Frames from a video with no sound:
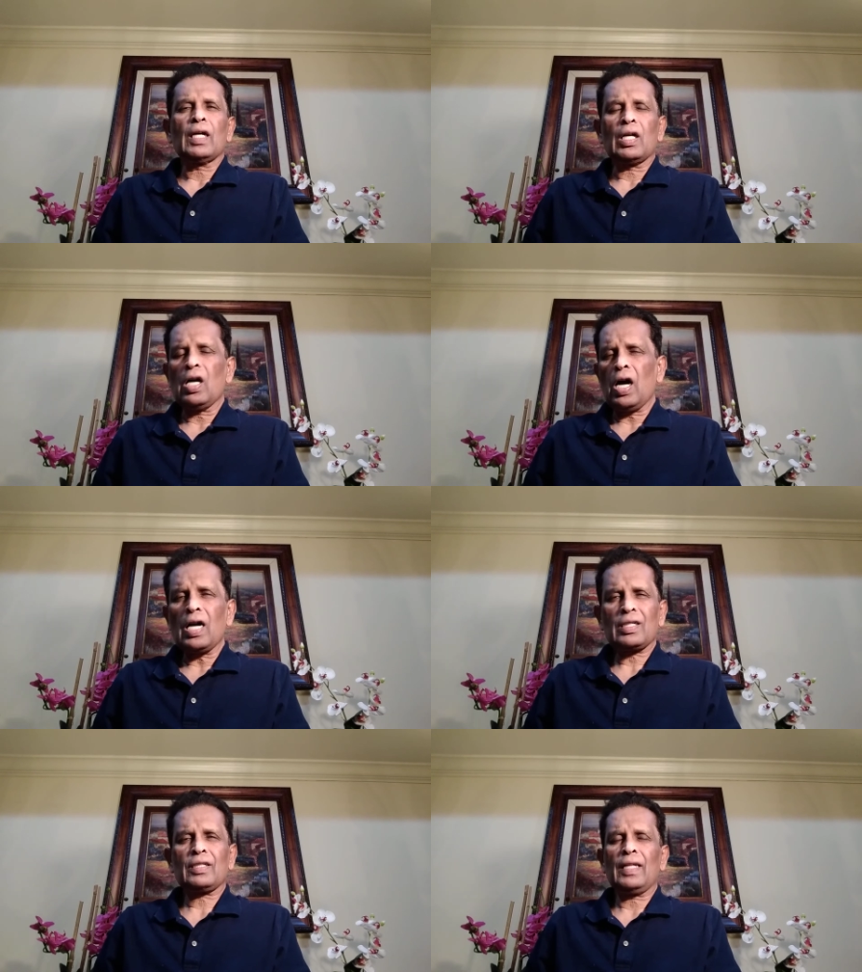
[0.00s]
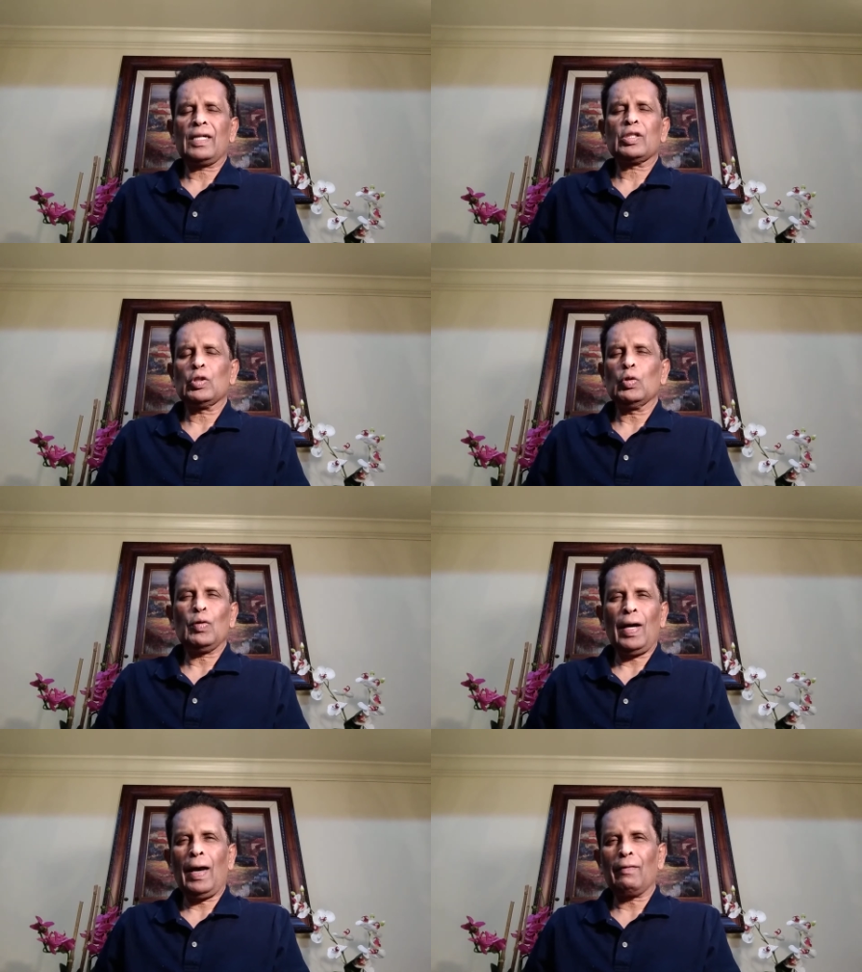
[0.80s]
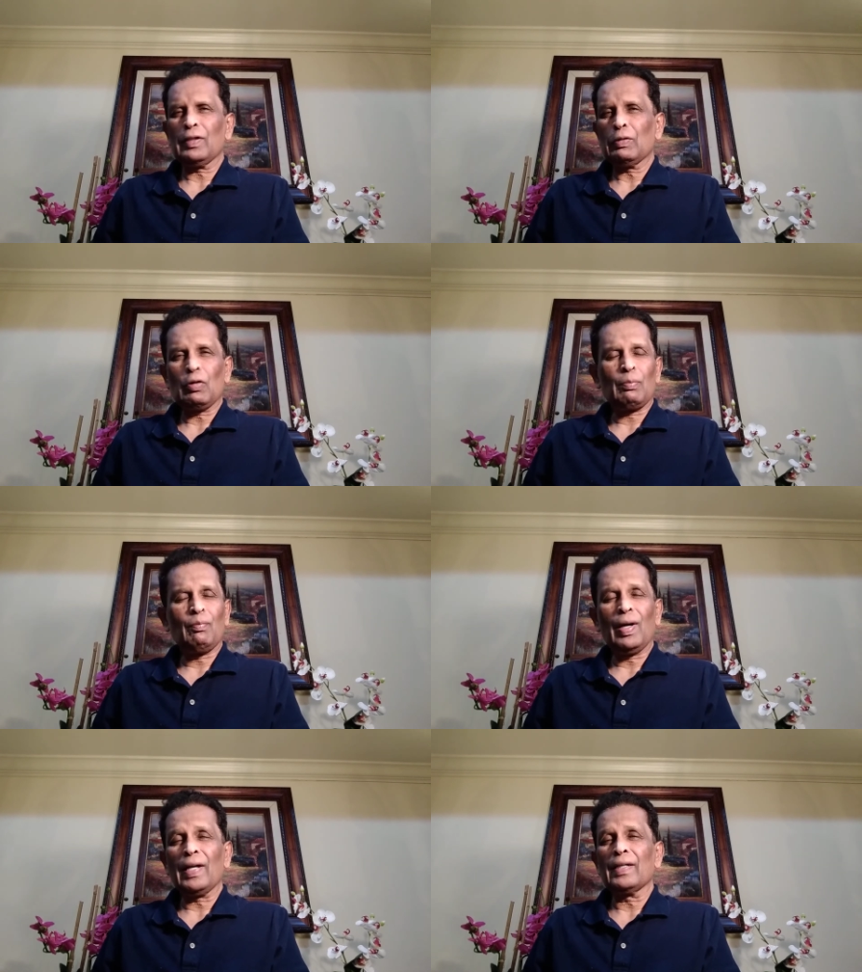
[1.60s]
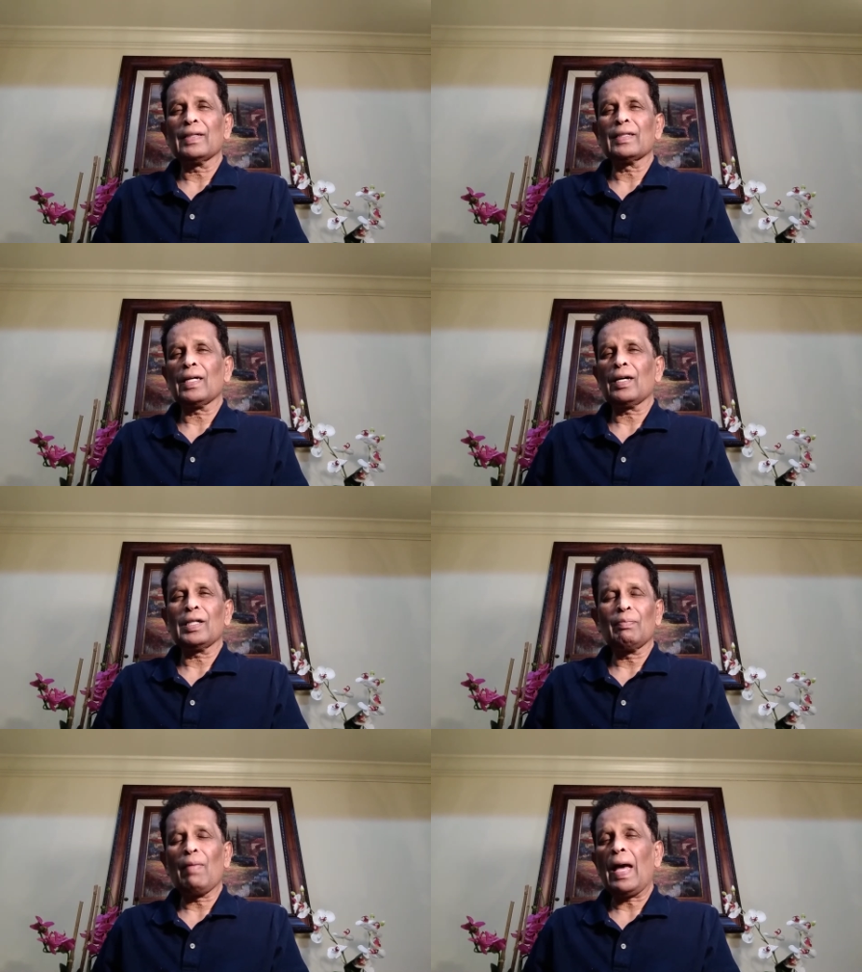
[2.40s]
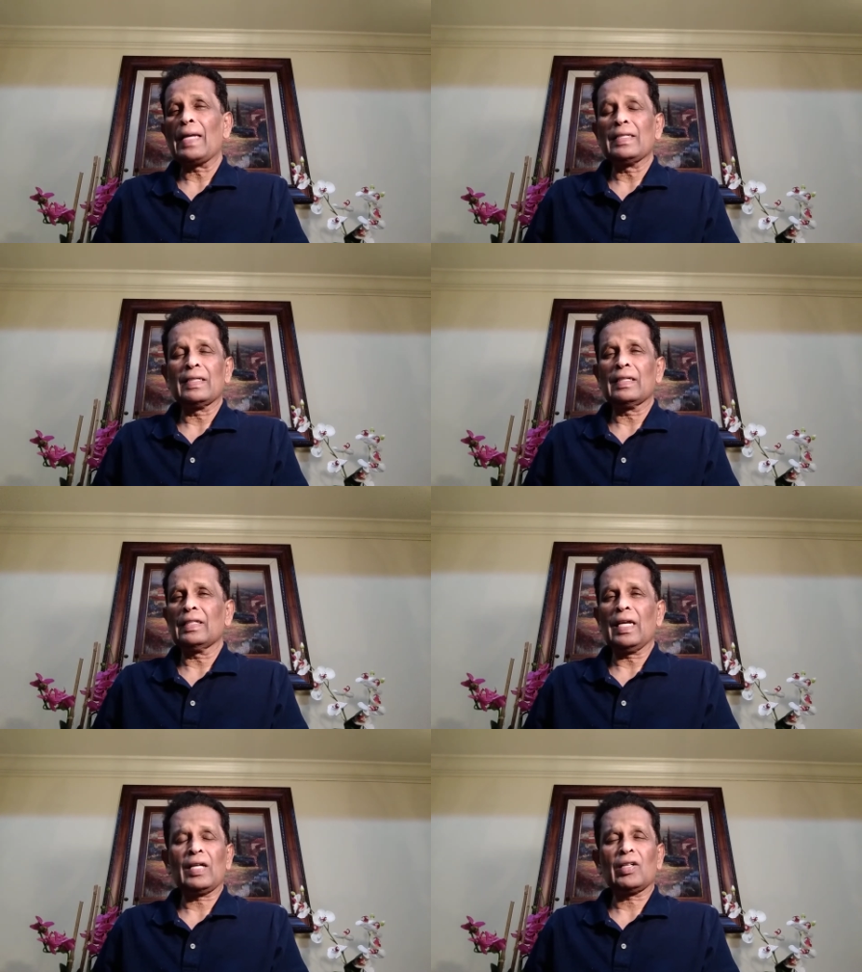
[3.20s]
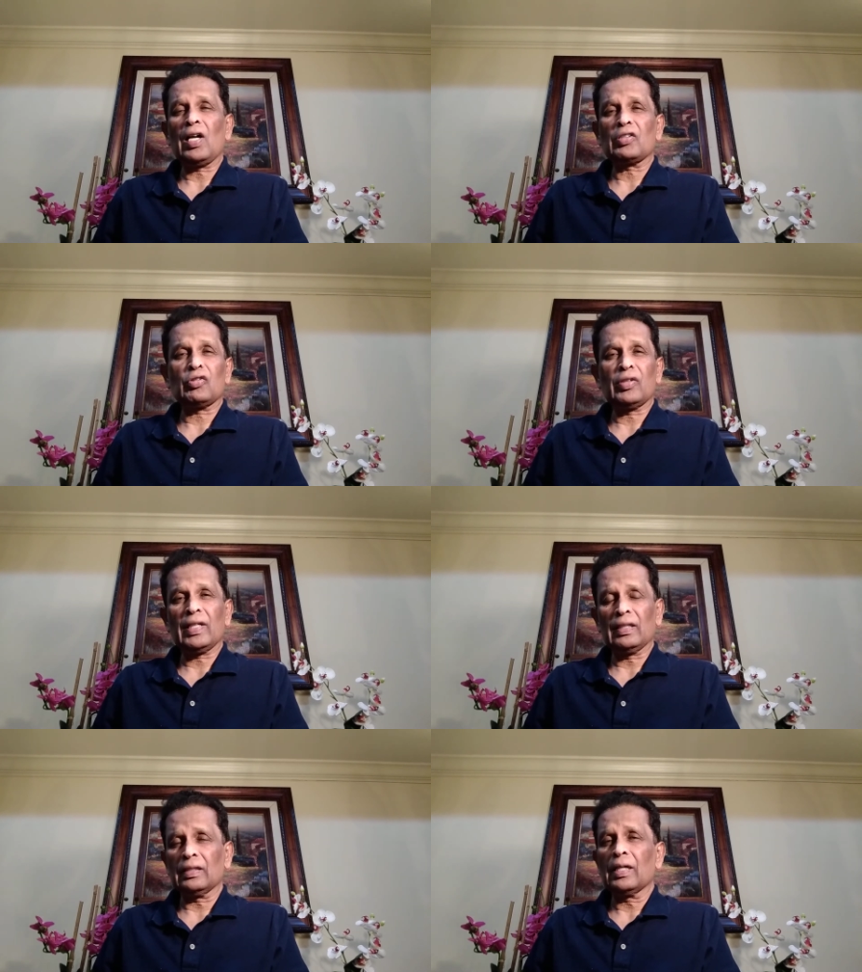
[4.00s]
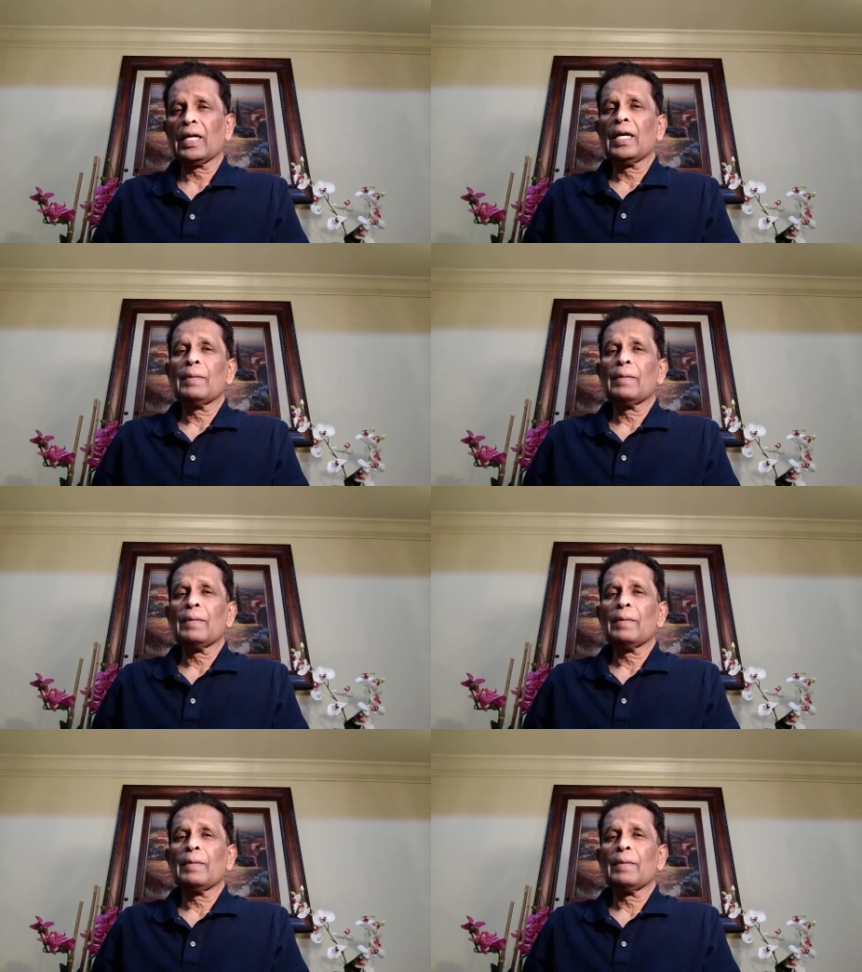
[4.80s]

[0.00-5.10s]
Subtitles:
gods that you have in your mind are imagined, they are not real.